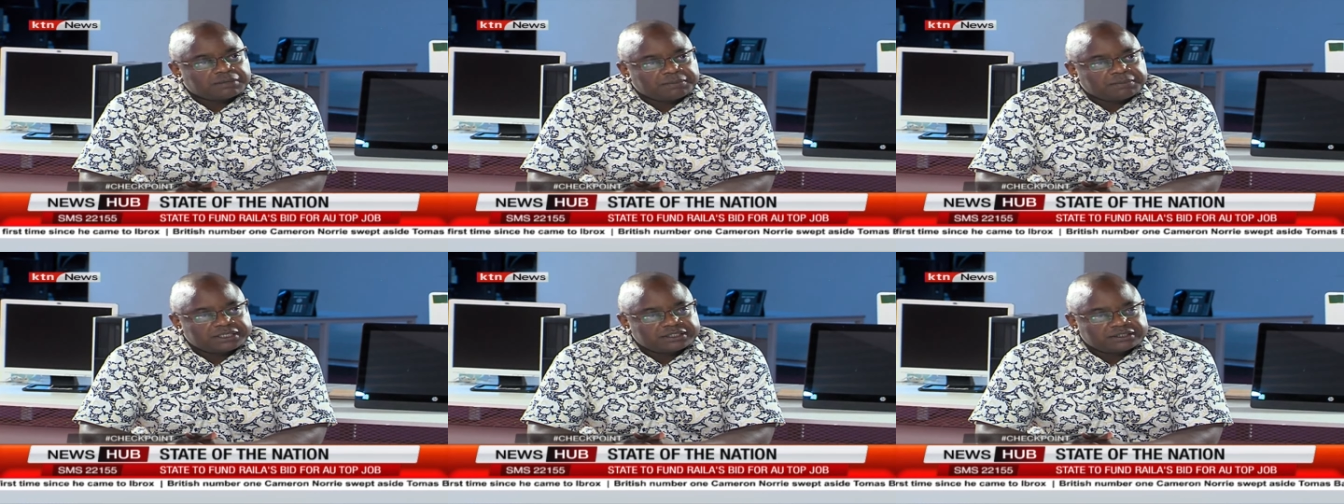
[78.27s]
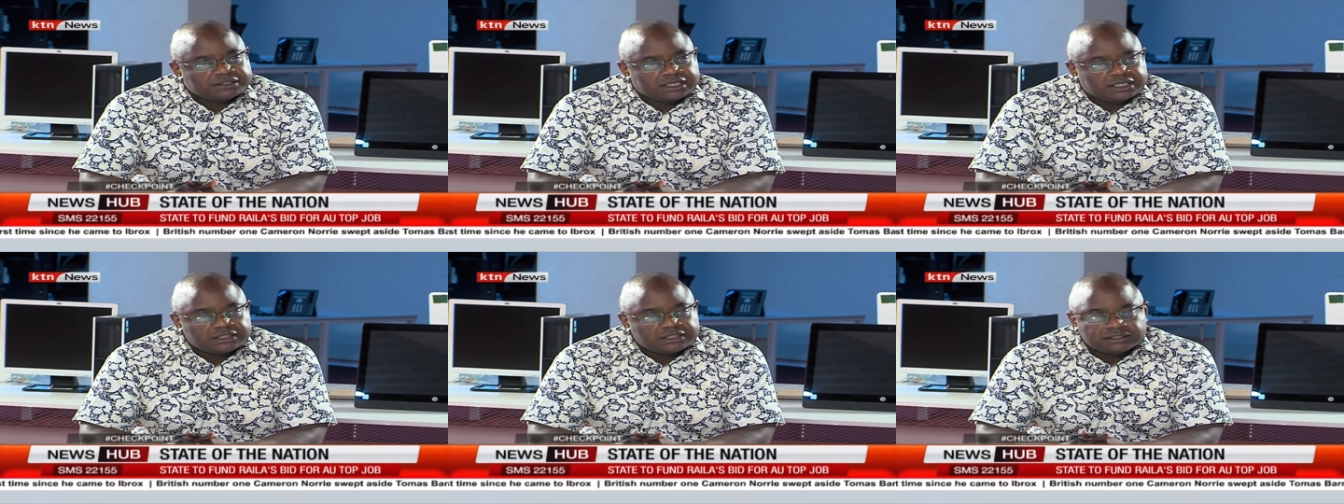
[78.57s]

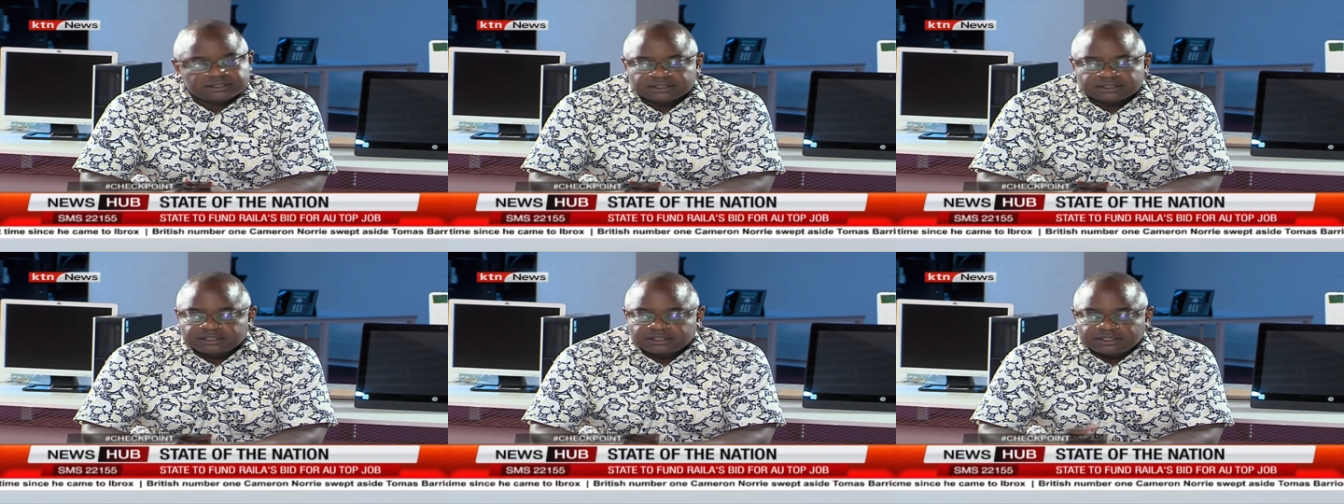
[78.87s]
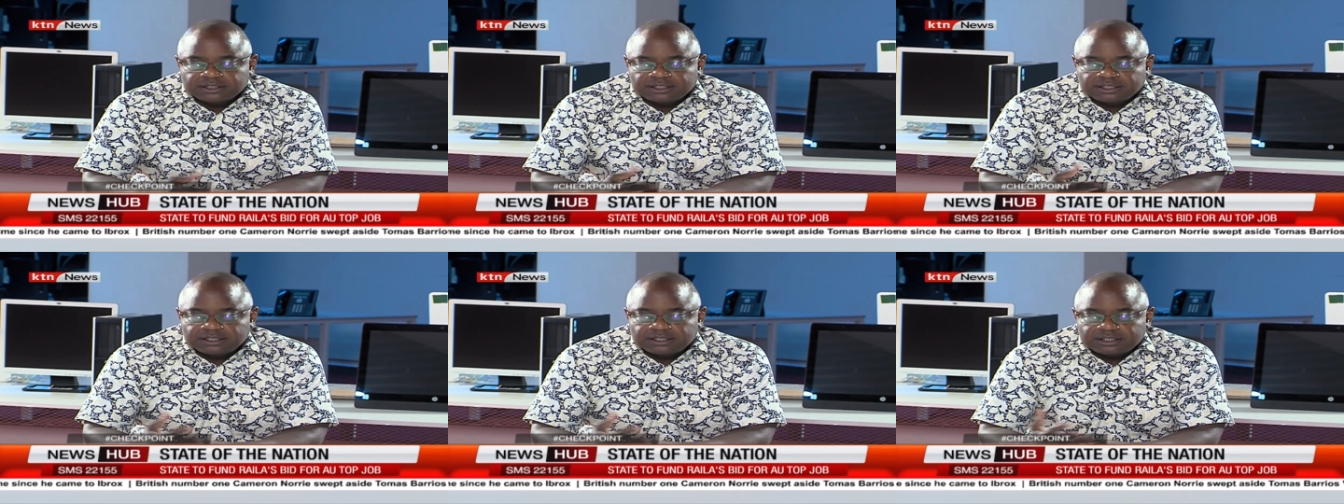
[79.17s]
president,
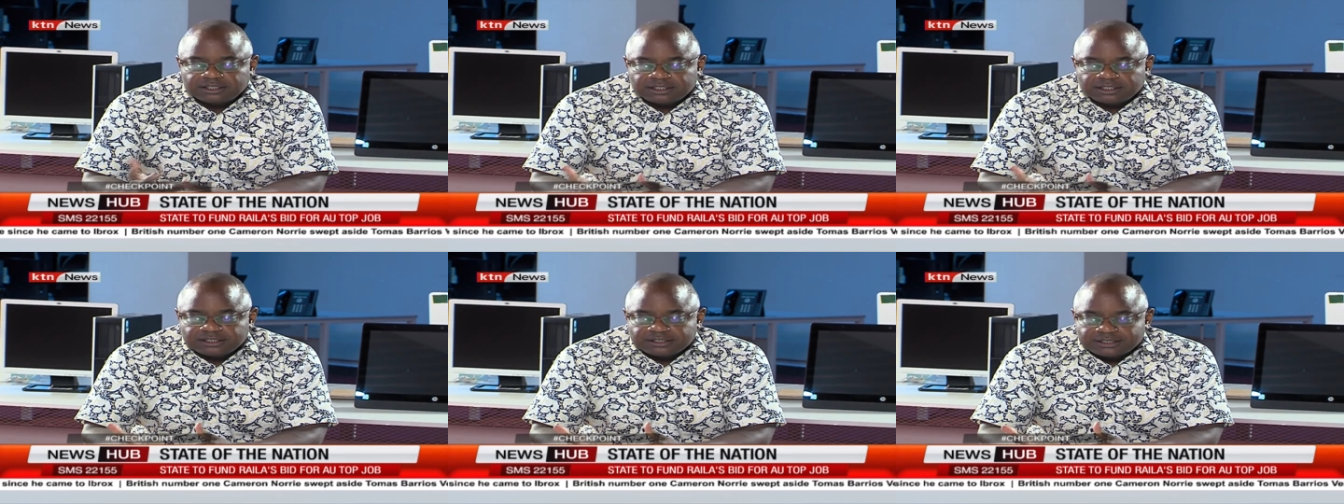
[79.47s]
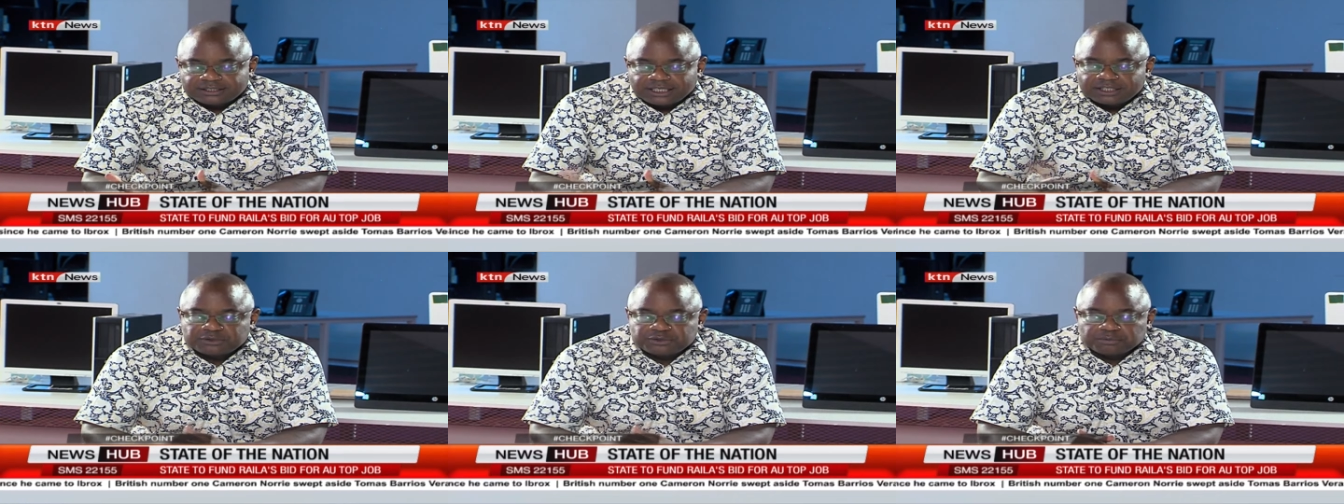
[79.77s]
He
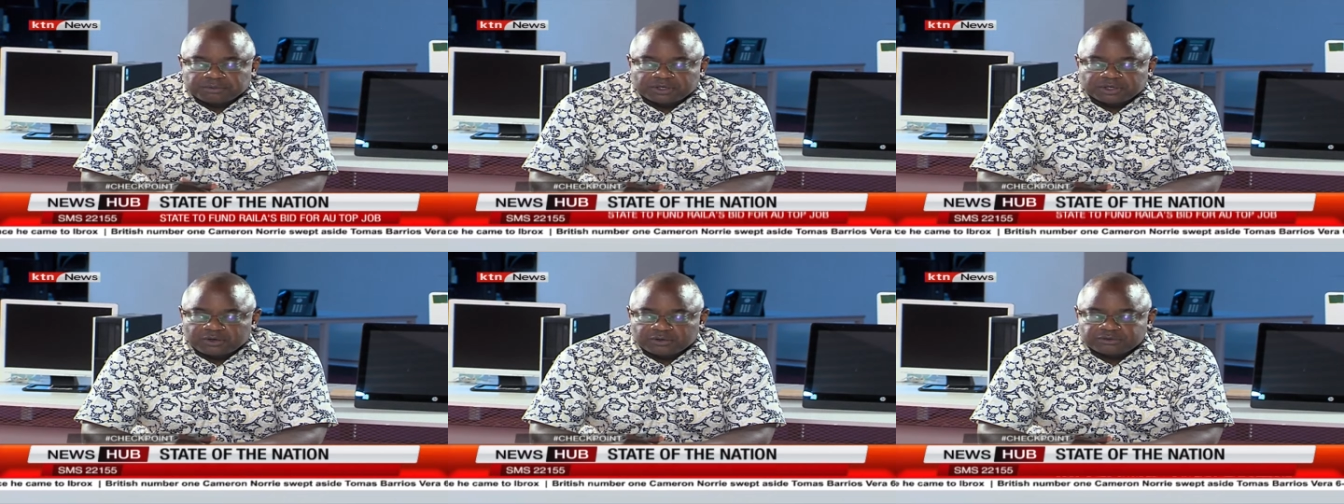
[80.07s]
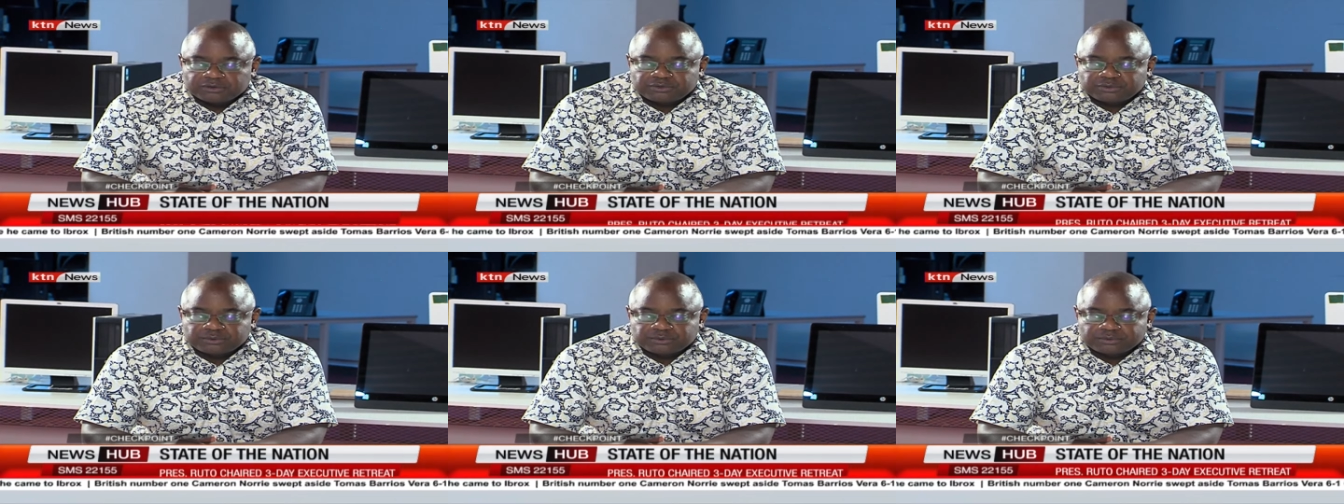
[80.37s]
said to be
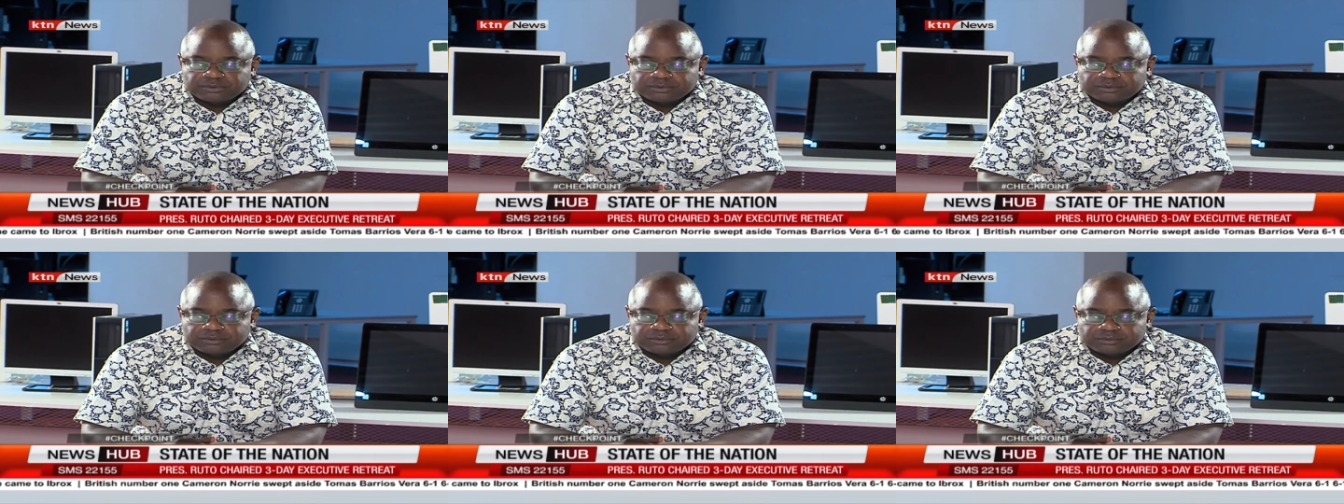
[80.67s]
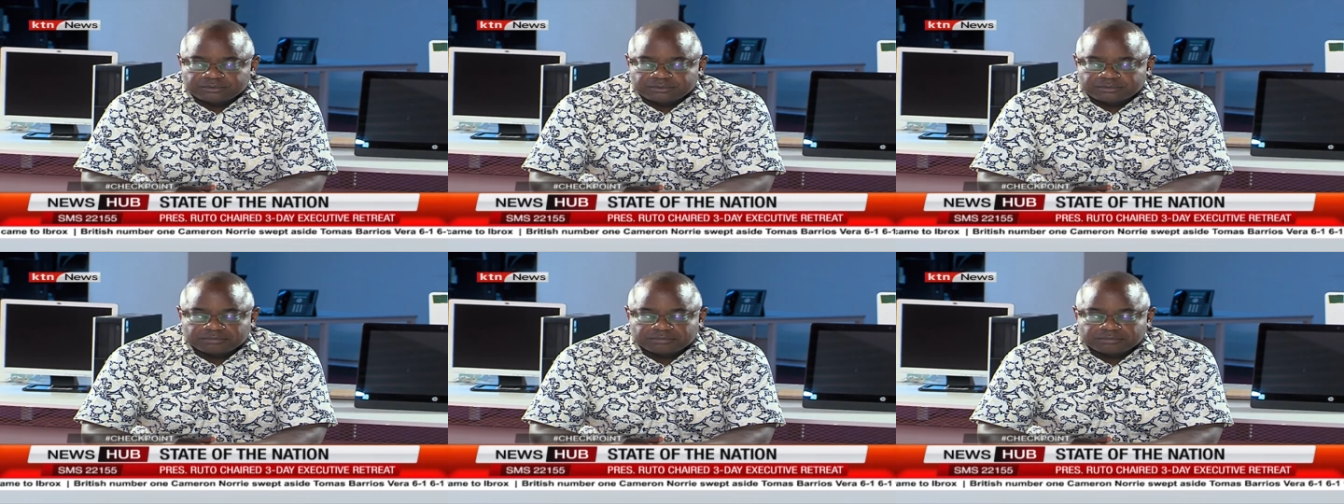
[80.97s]
close to